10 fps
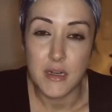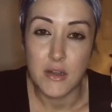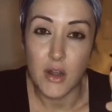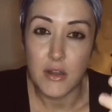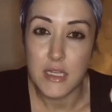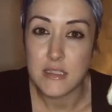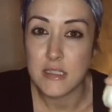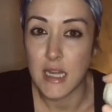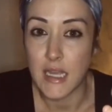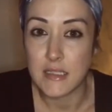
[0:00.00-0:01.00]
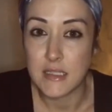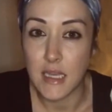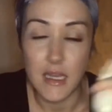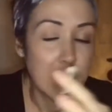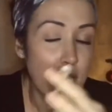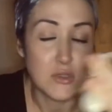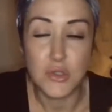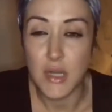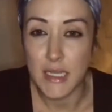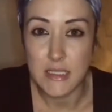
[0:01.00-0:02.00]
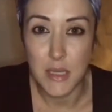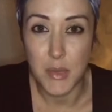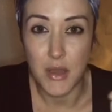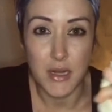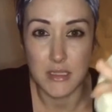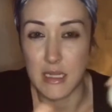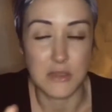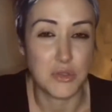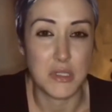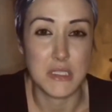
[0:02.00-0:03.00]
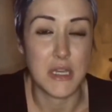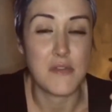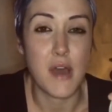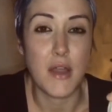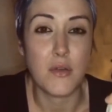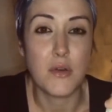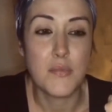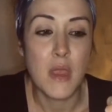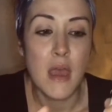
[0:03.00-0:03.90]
Garlic is a natural antibiotic, natural antiviral,